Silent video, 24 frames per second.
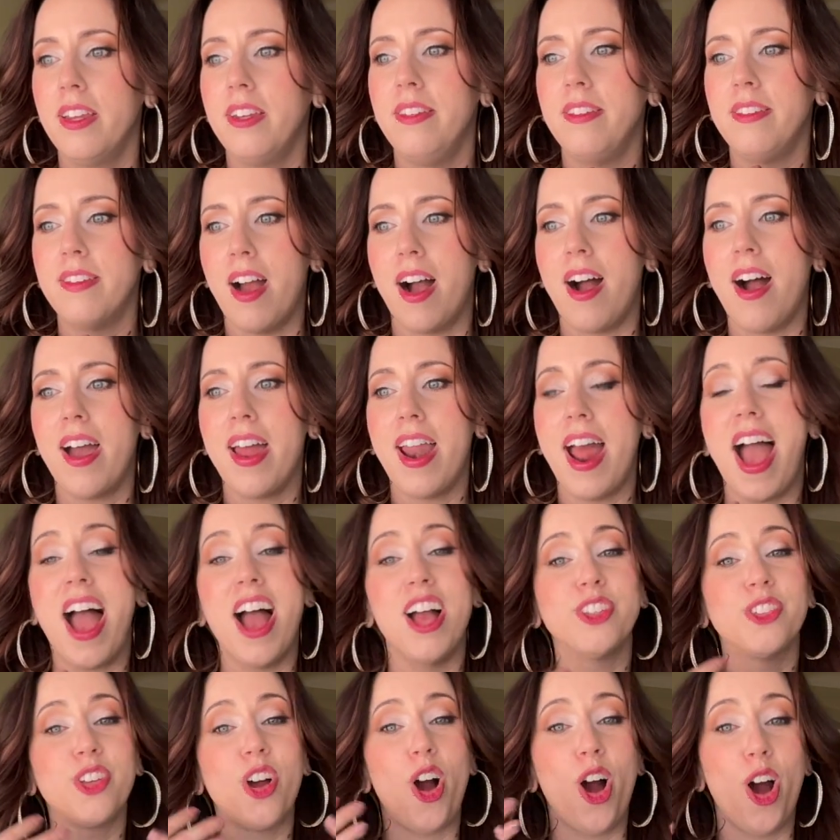not
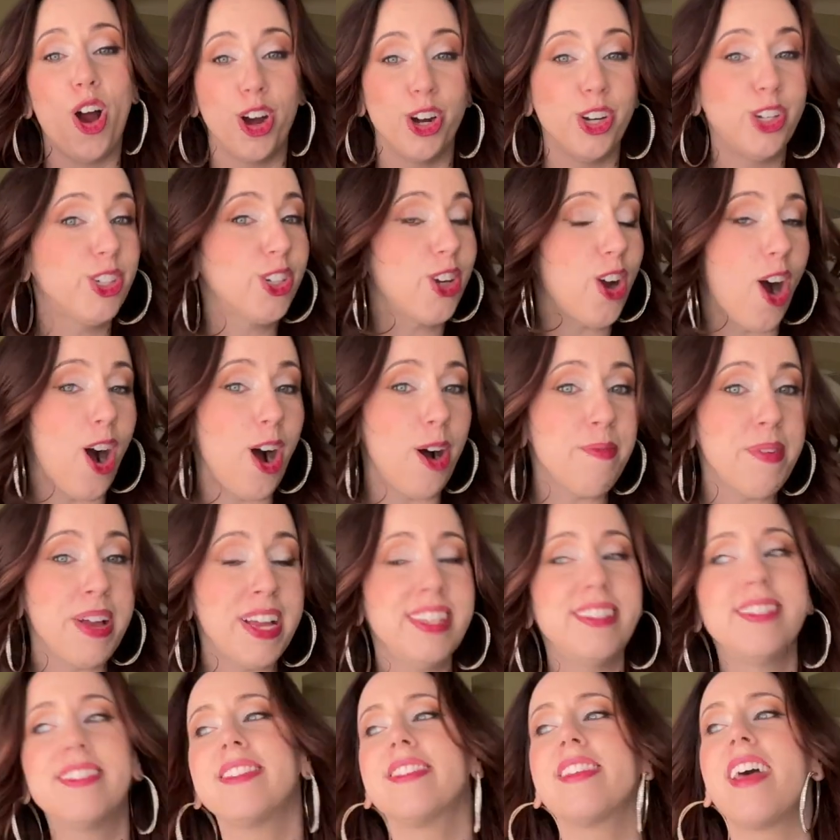as harsh
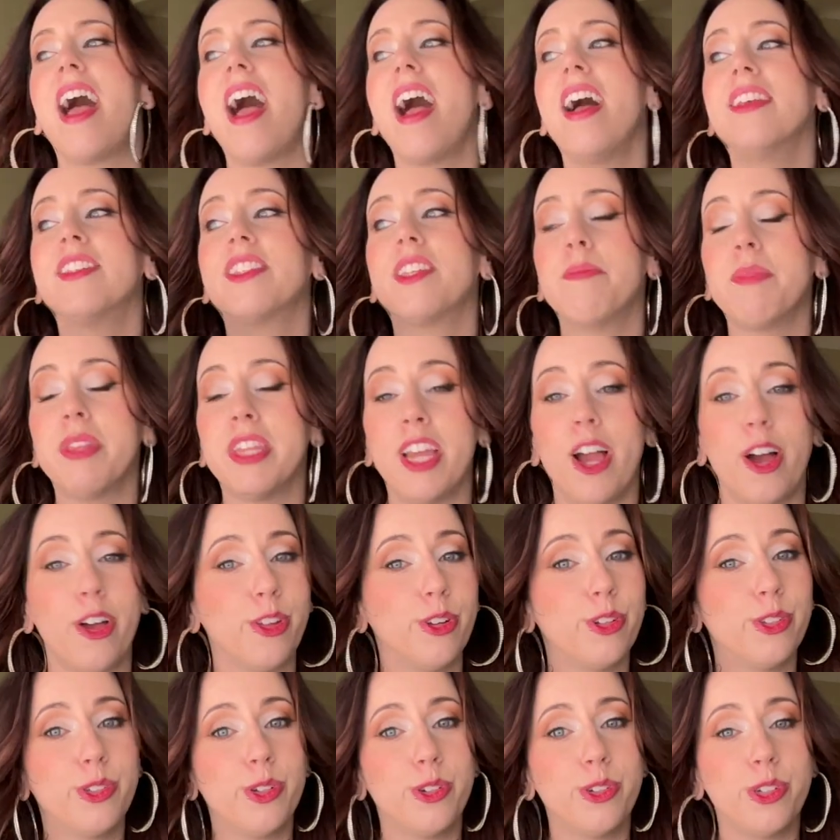comments as some of the
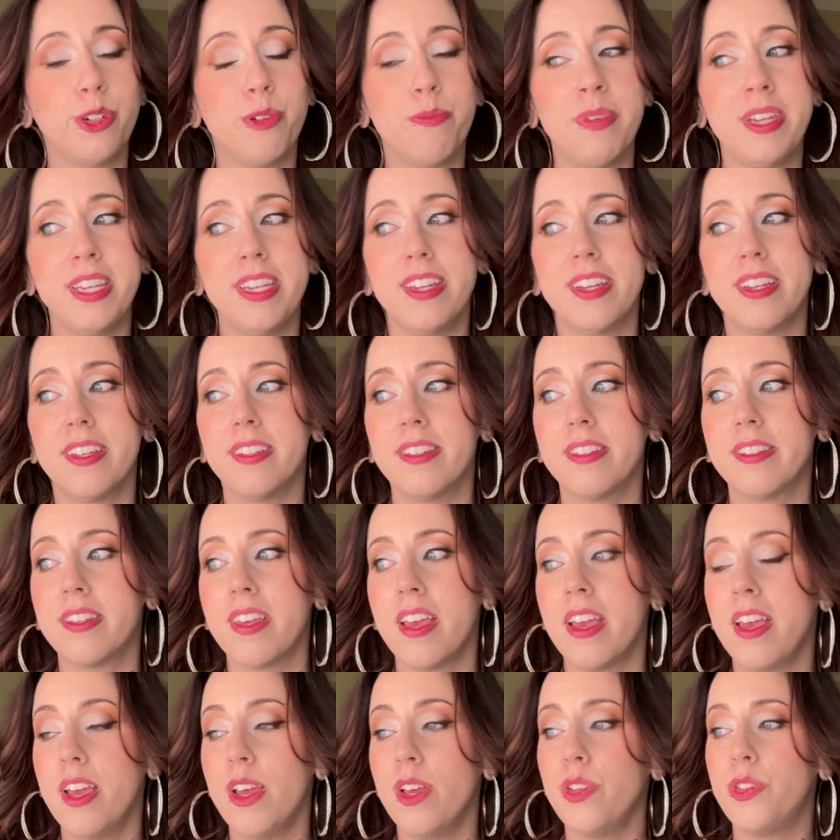other social medias.
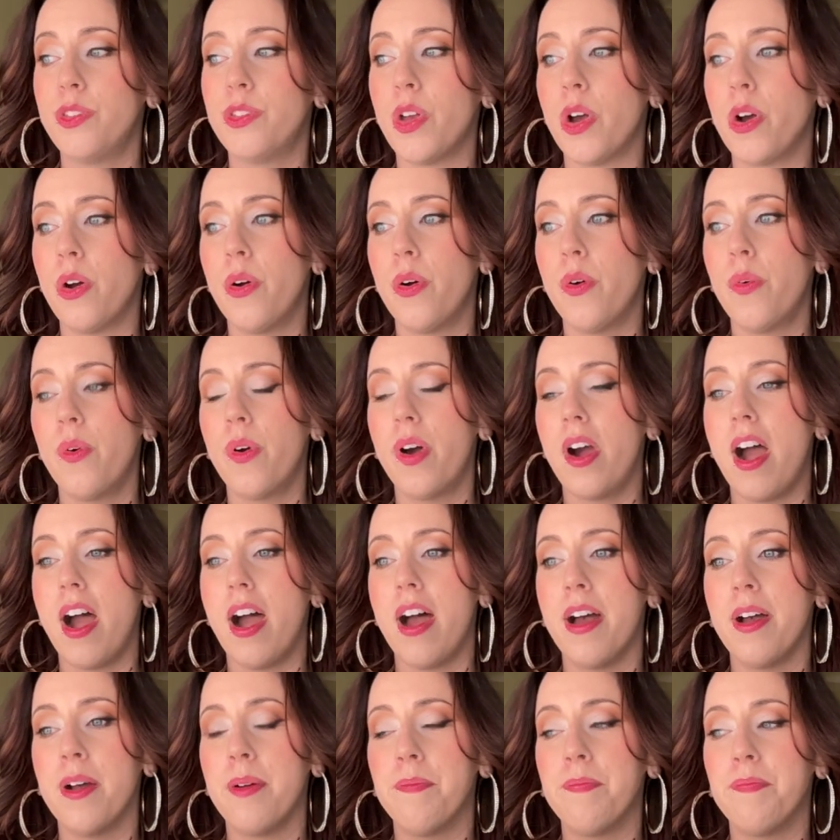So
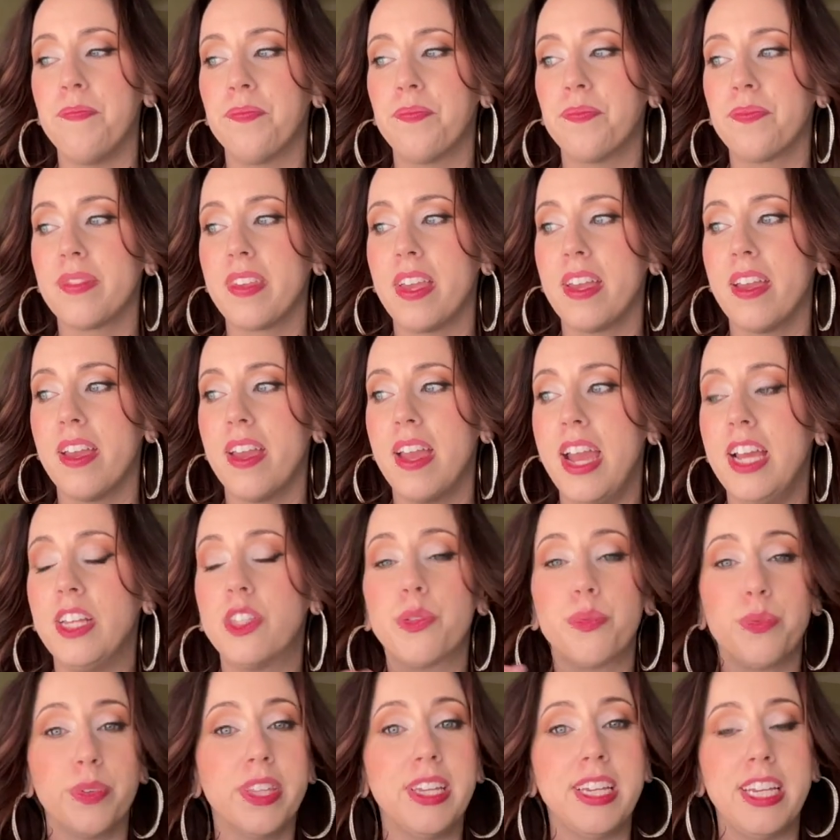
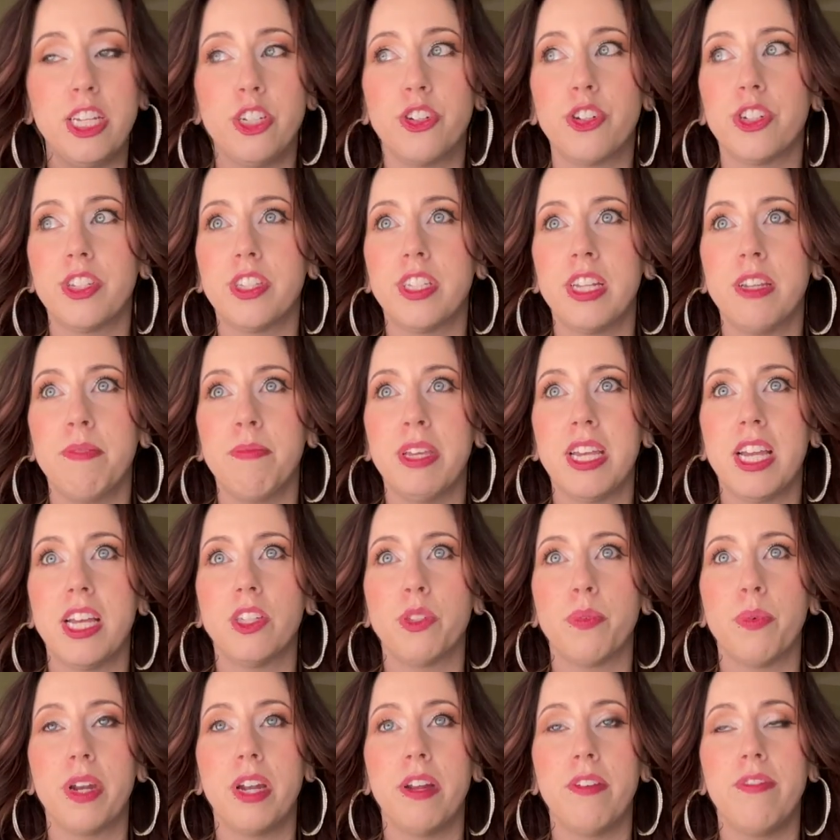it's really interesting
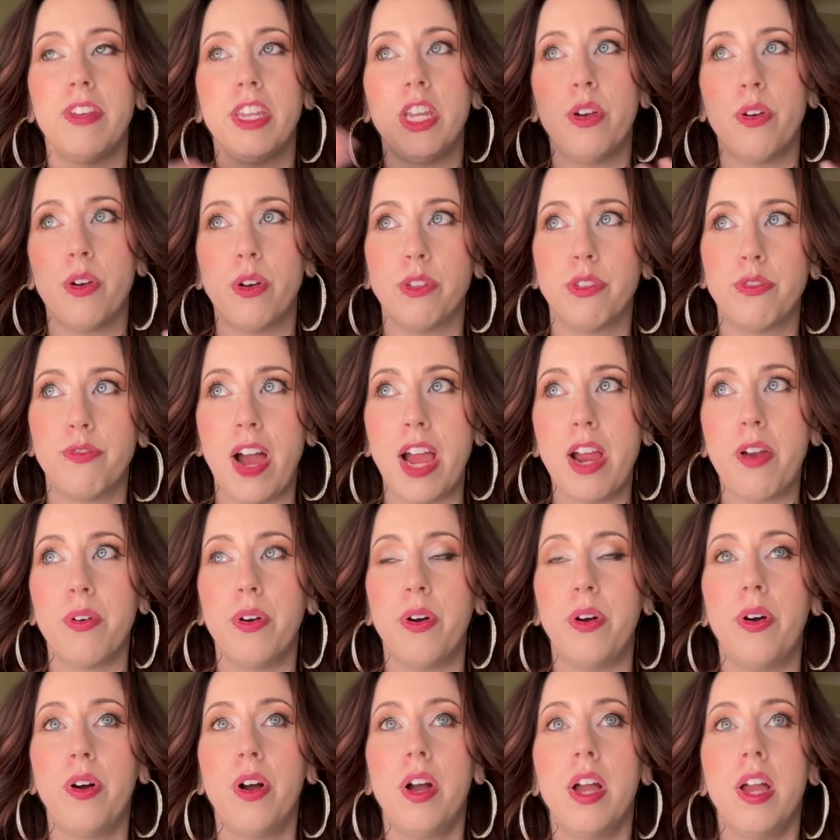because when a video goes
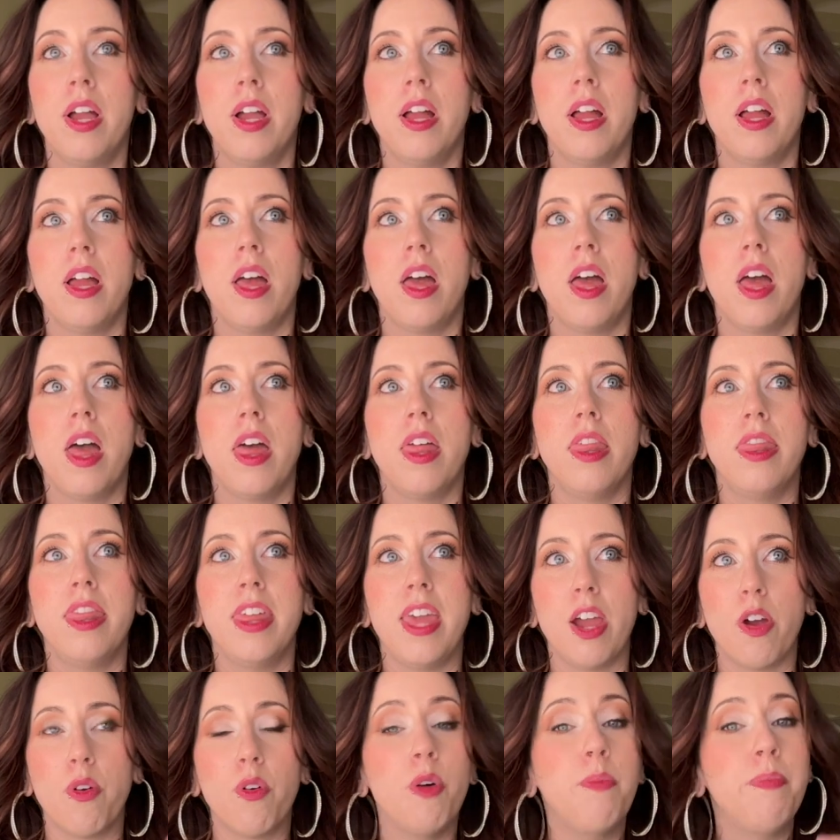viral,
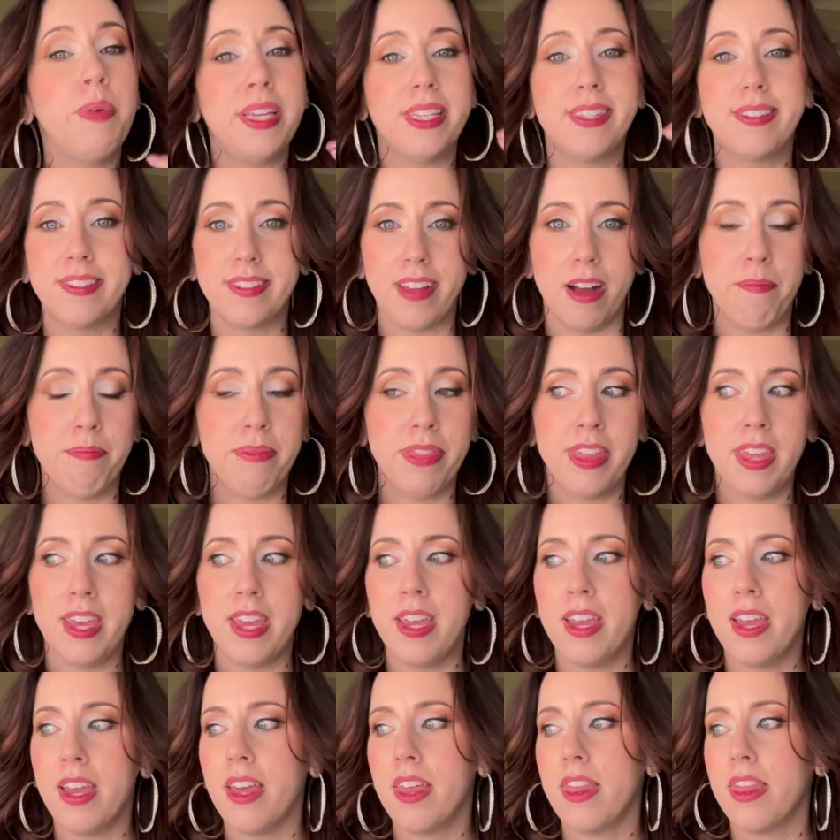there will be
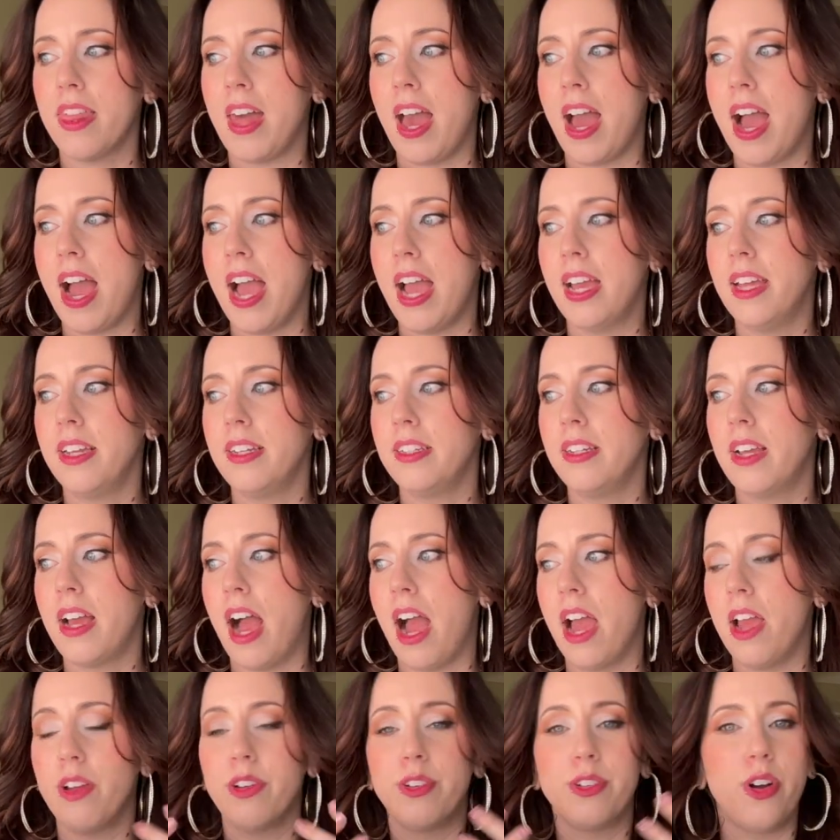something that
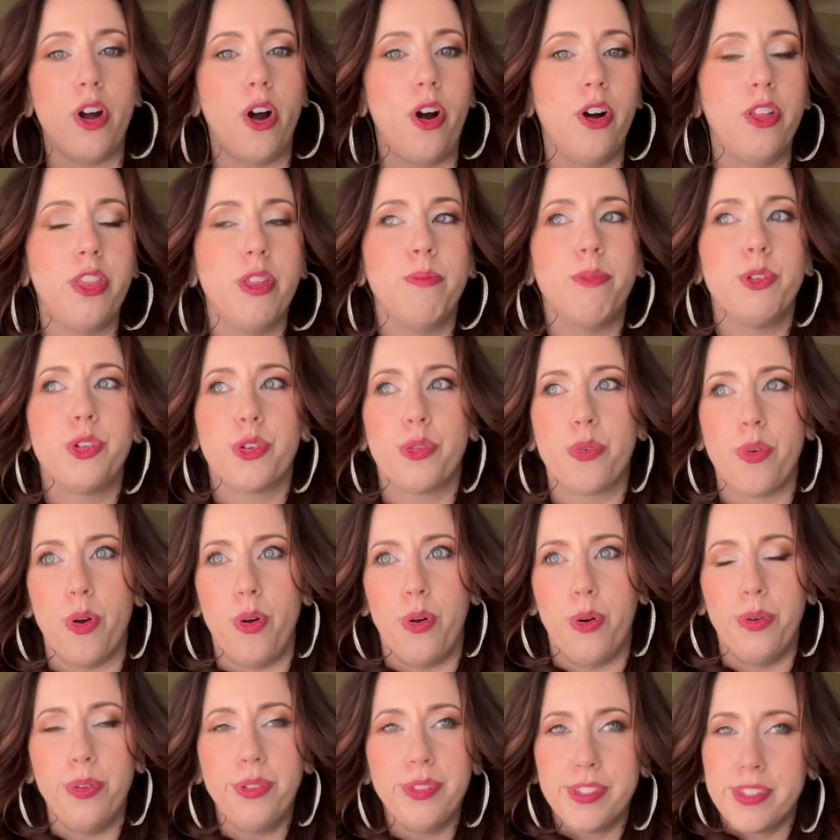I call them
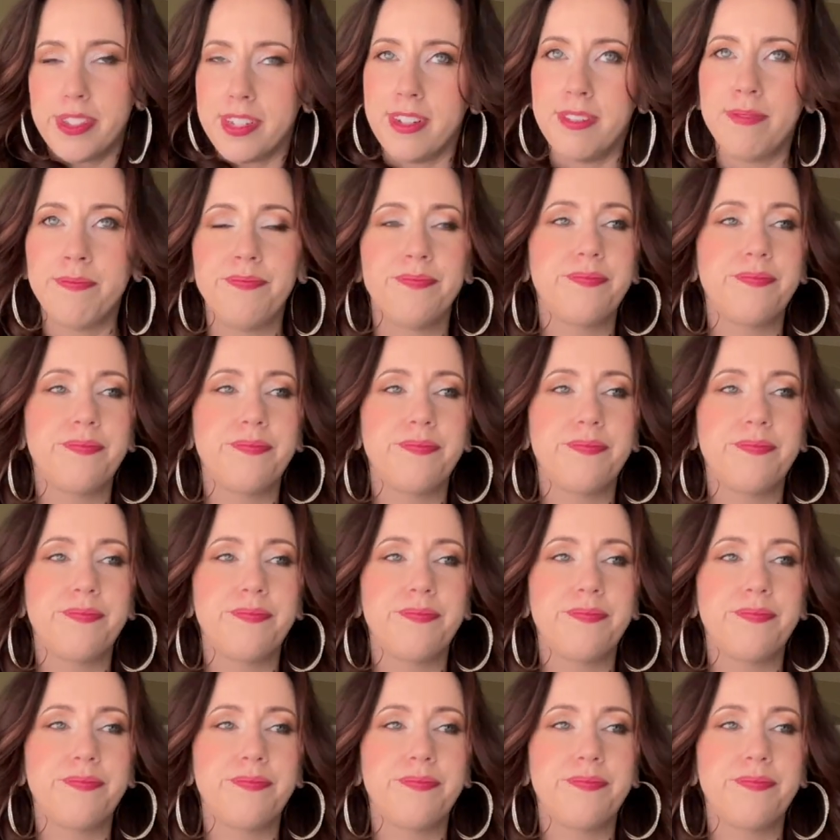trolls,